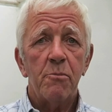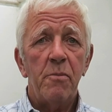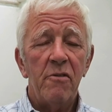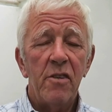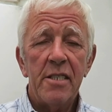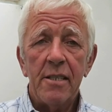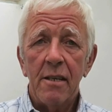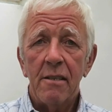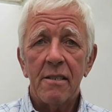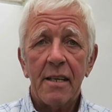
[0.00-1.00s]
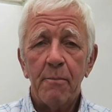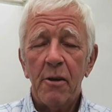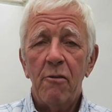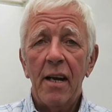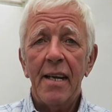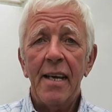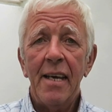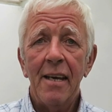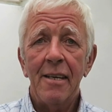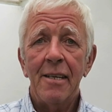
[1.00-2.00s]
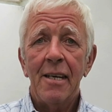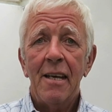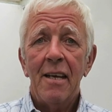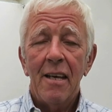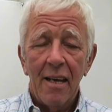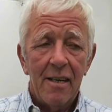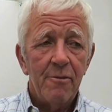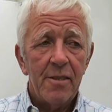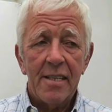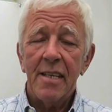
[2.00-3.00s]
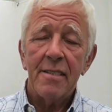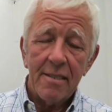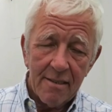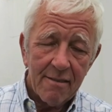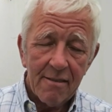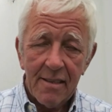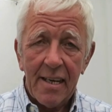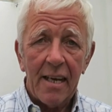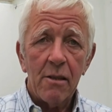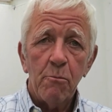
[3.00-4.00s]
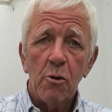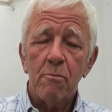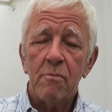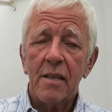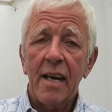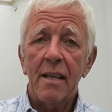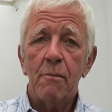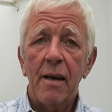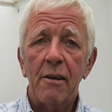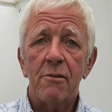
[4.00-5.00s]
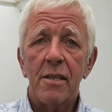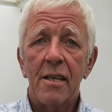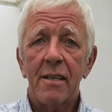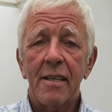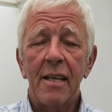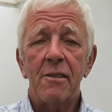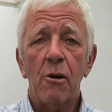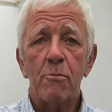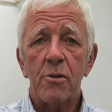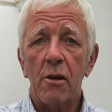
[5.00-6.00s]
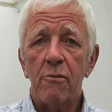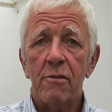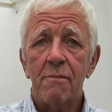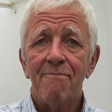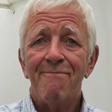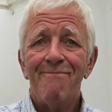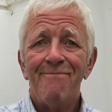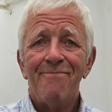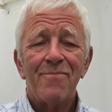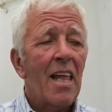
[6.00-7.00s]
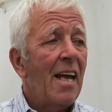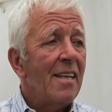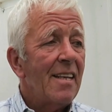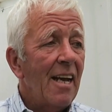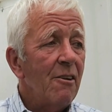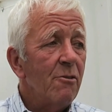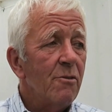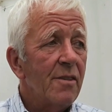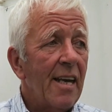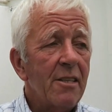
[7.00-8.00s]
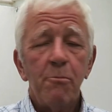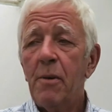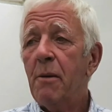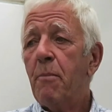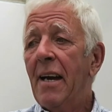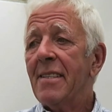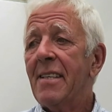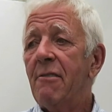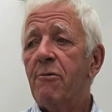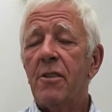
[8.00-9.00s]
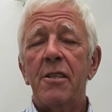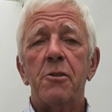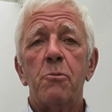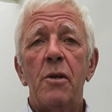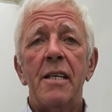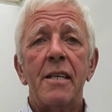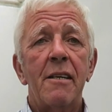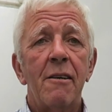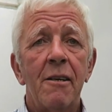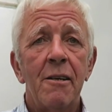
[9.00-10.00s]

Be vigilant, be ready, and if it is, get them up and get them out. Take the tops off. Now that'll be about it for this week.